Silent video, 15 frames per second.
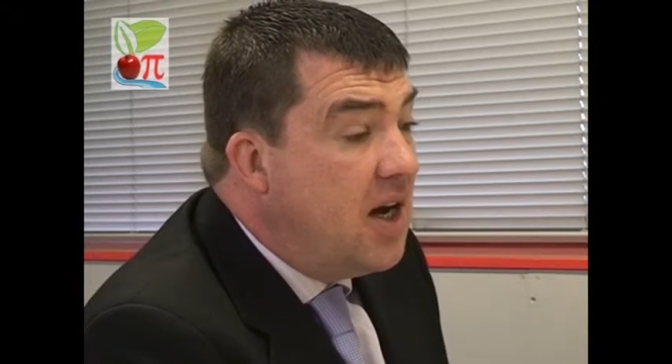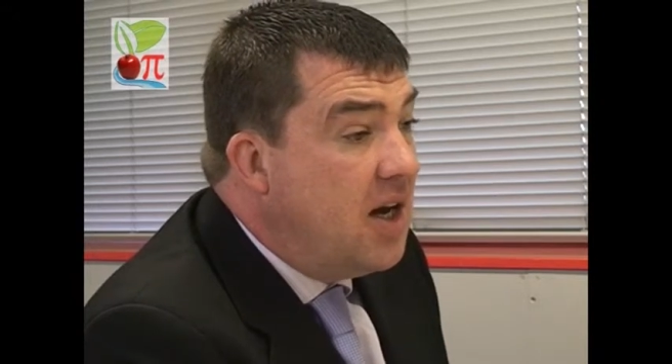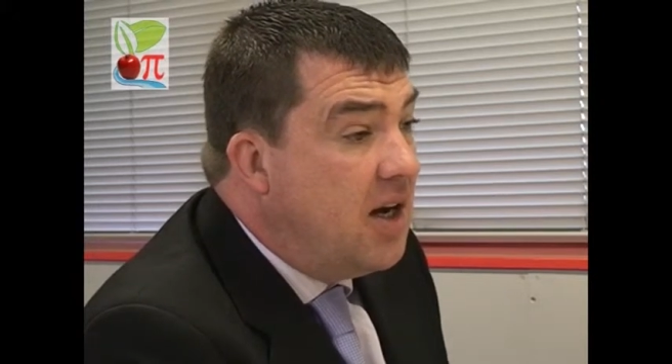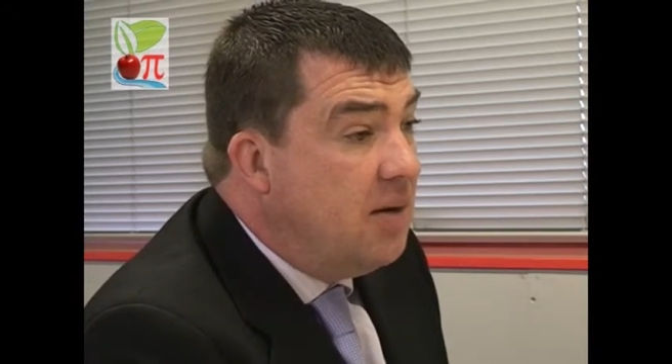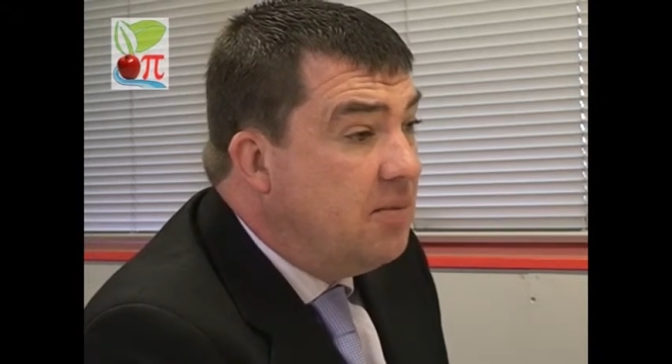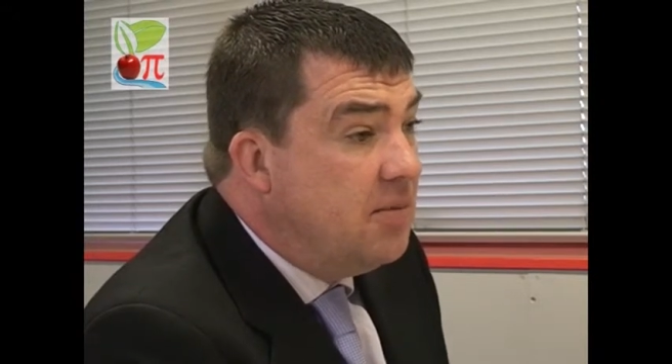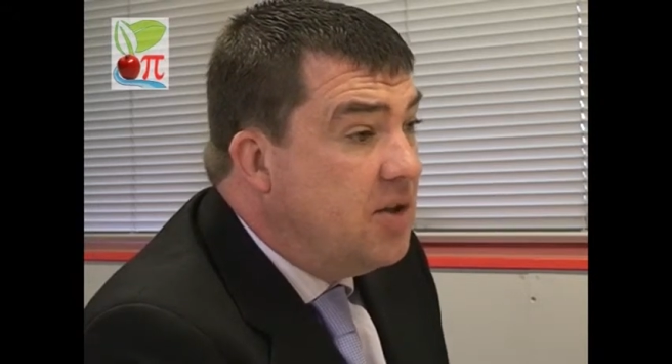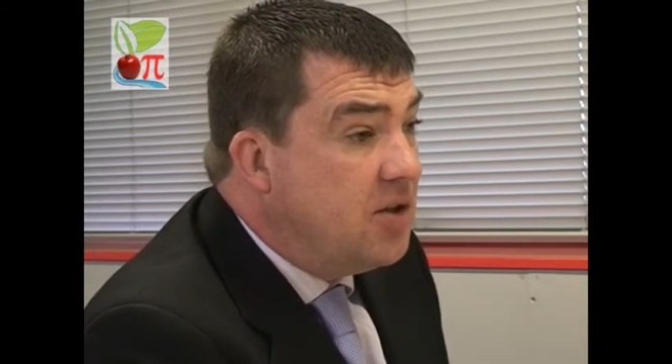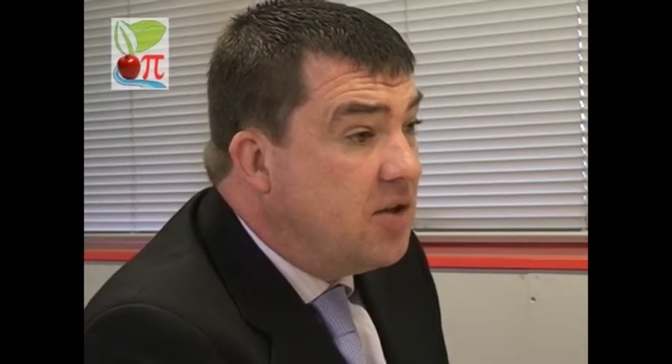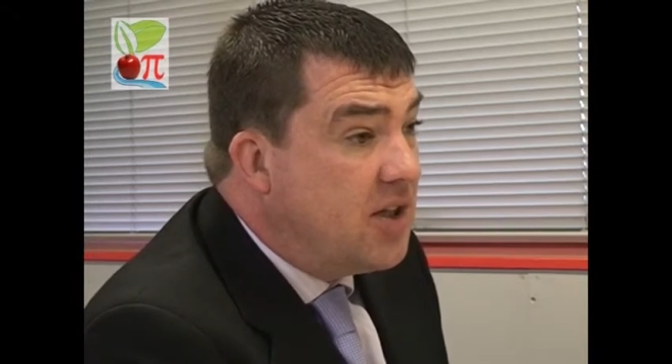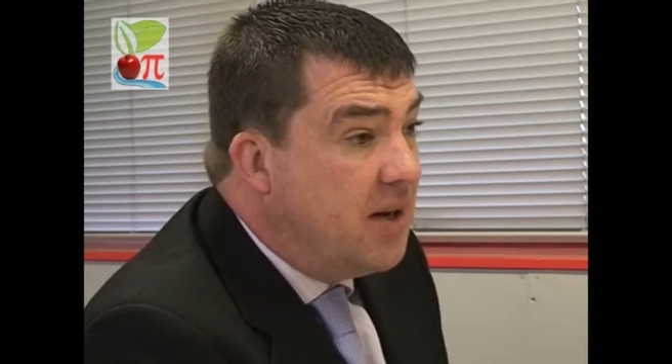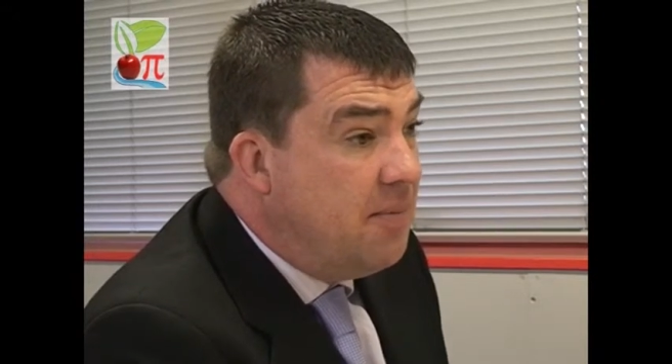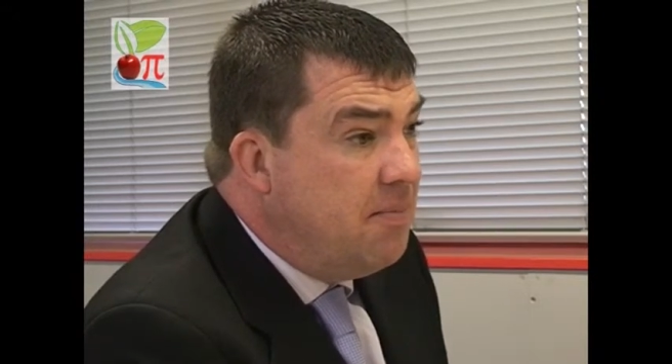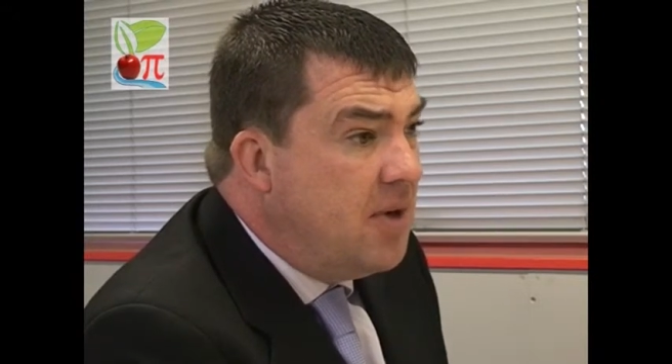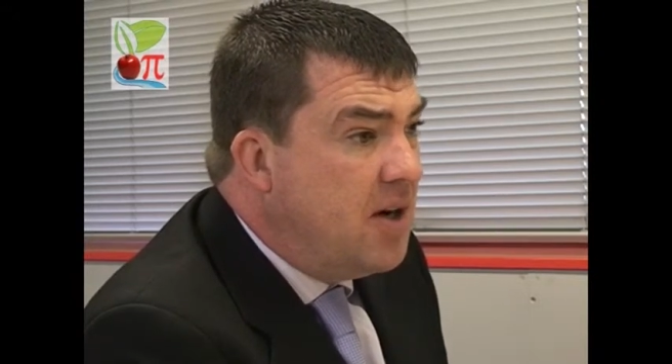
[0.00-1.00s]
You
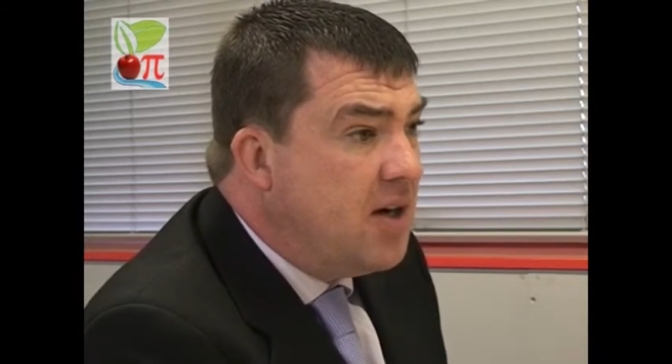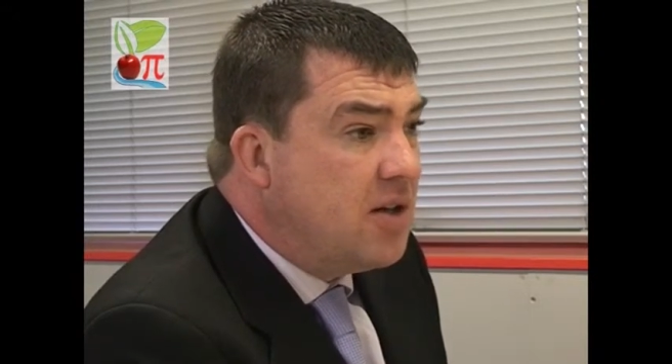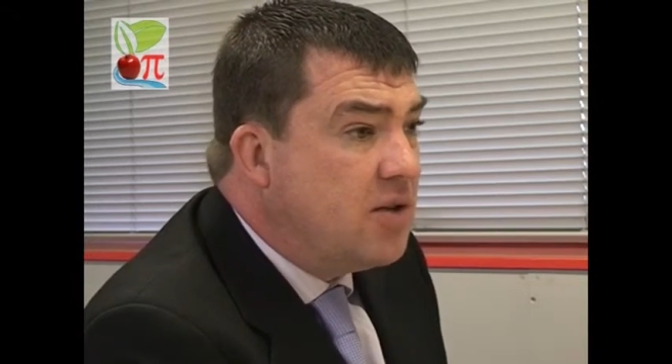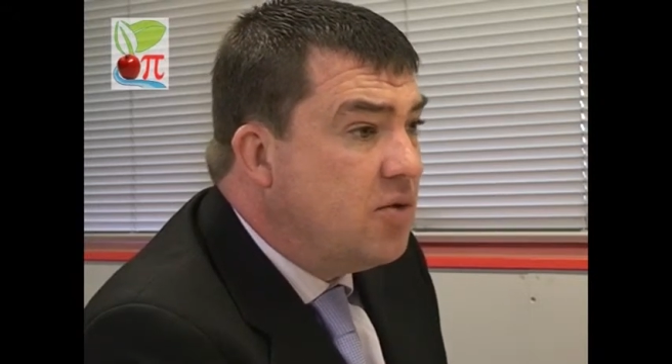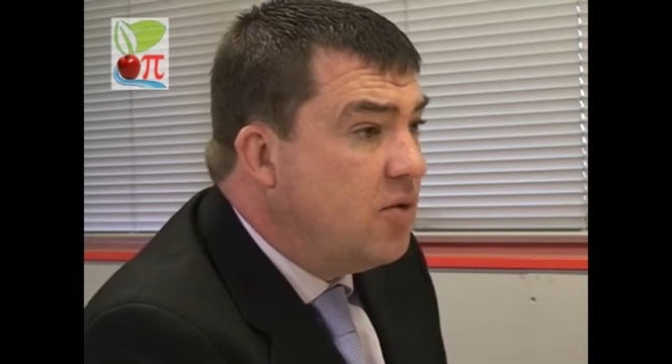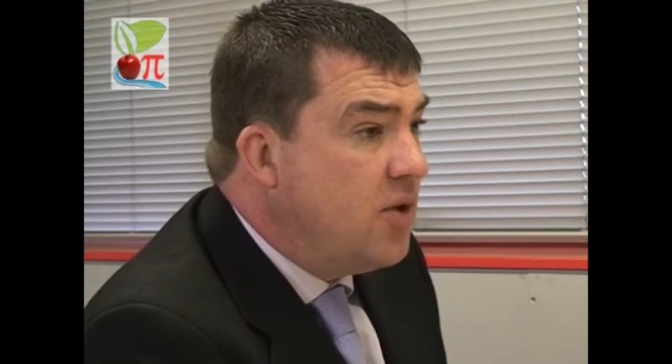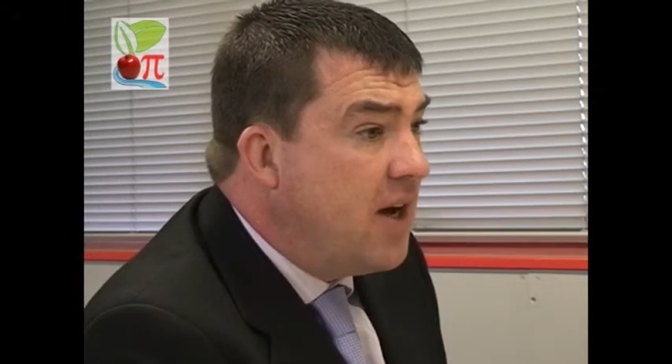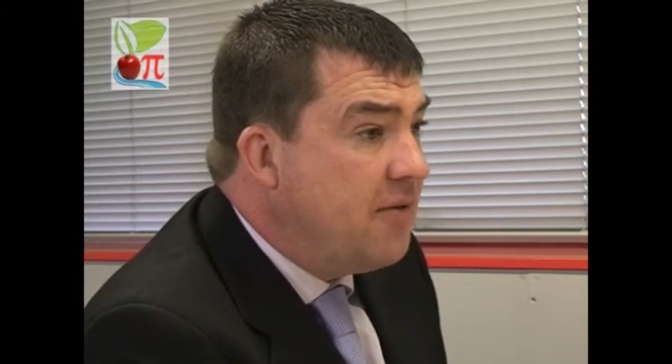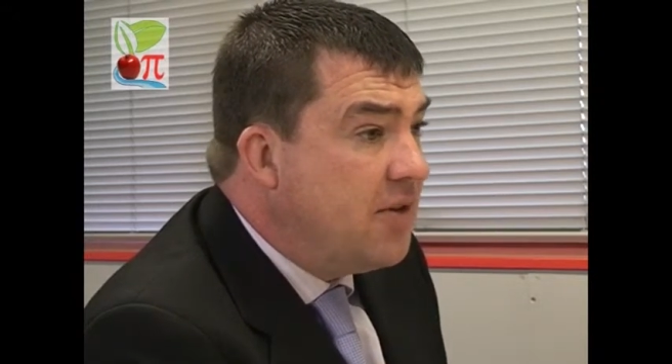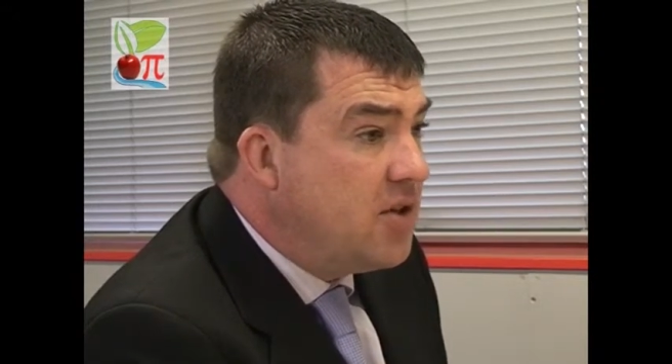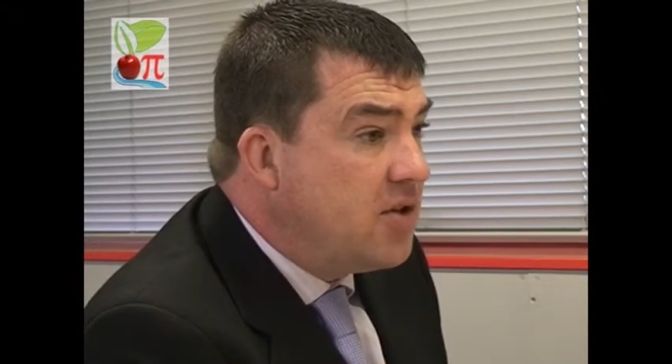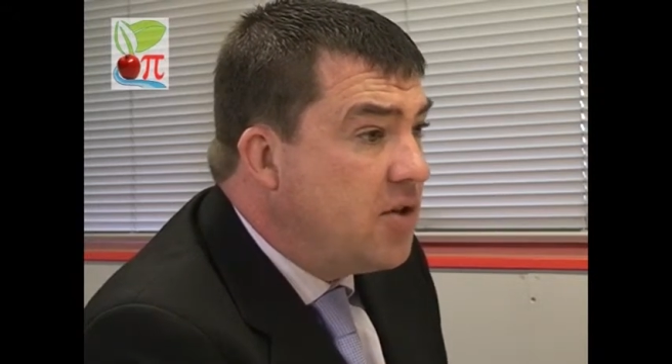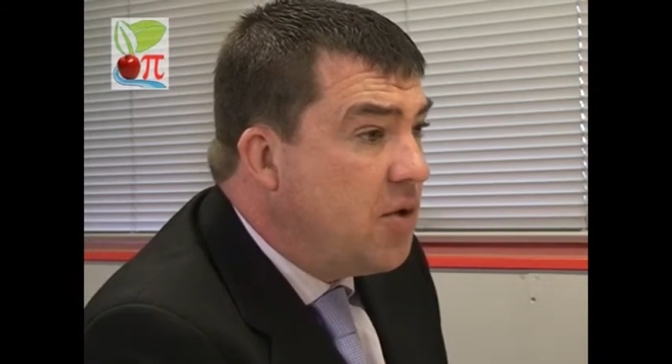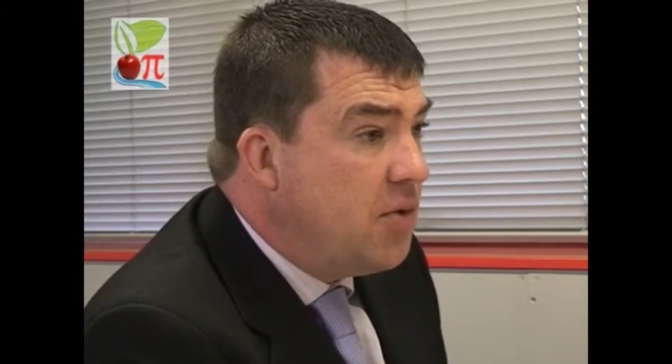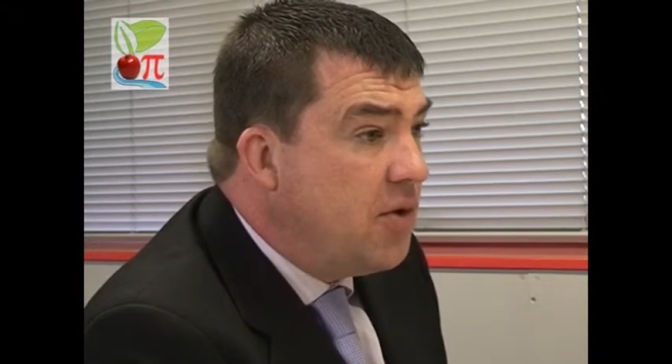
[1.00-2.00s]
could get mugged or have it
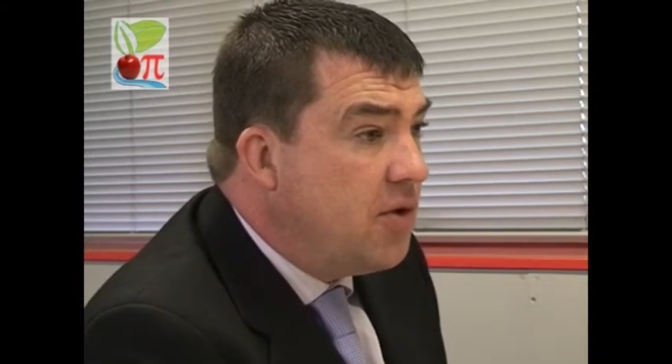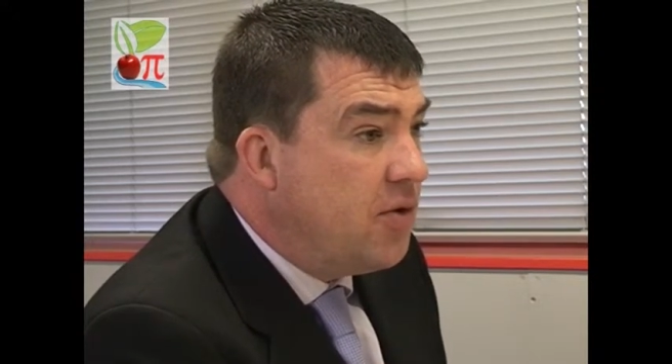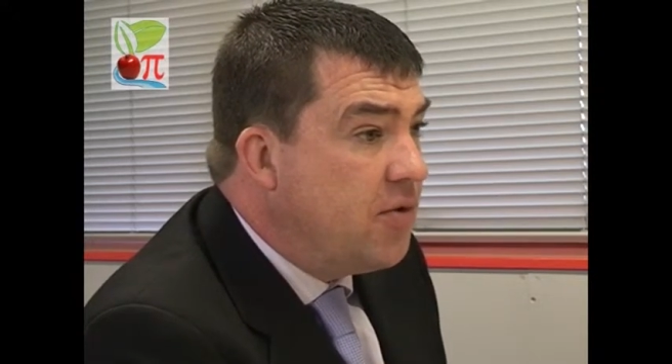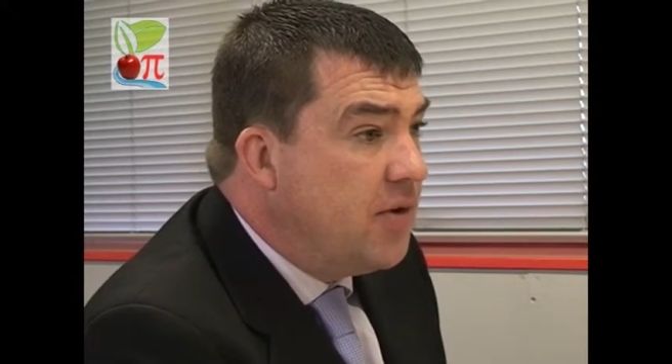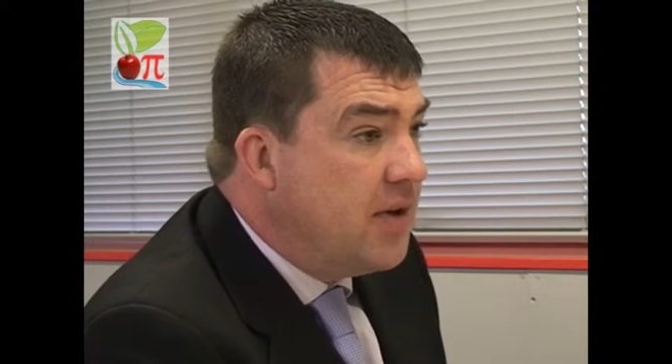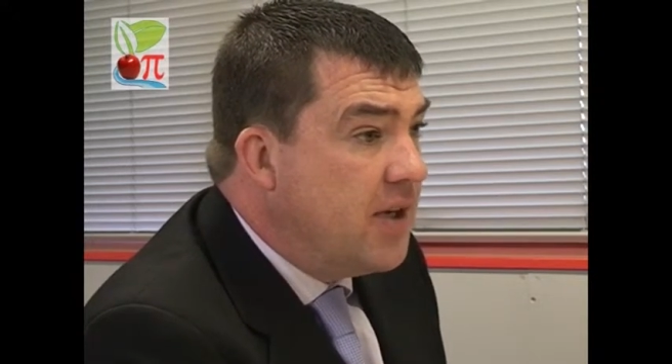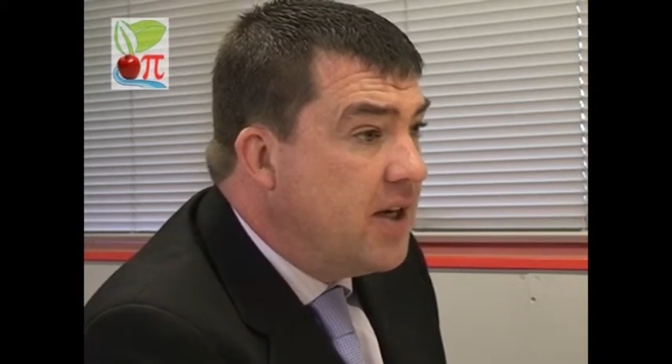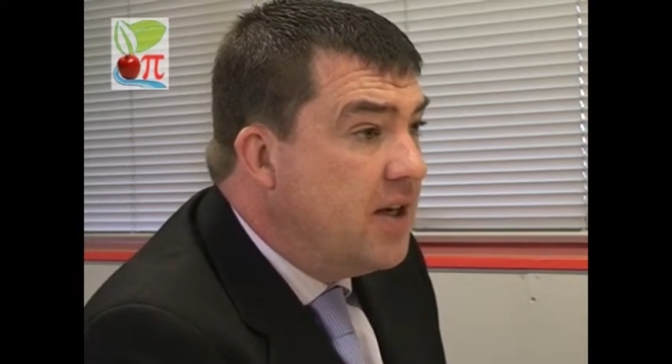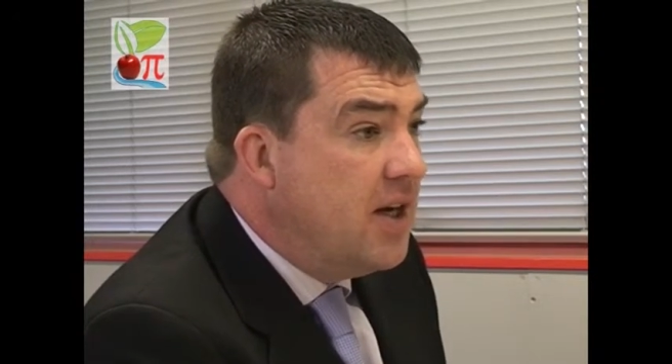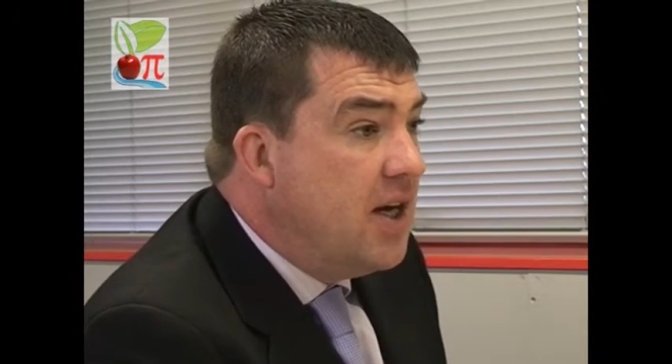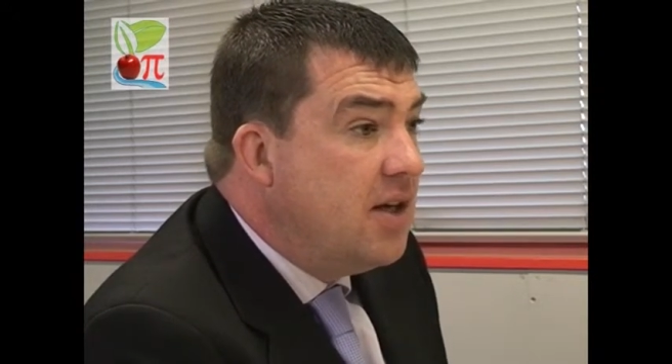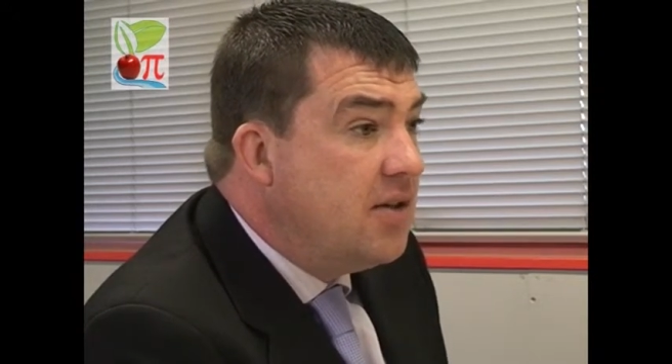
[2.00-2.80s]
stolen off of you.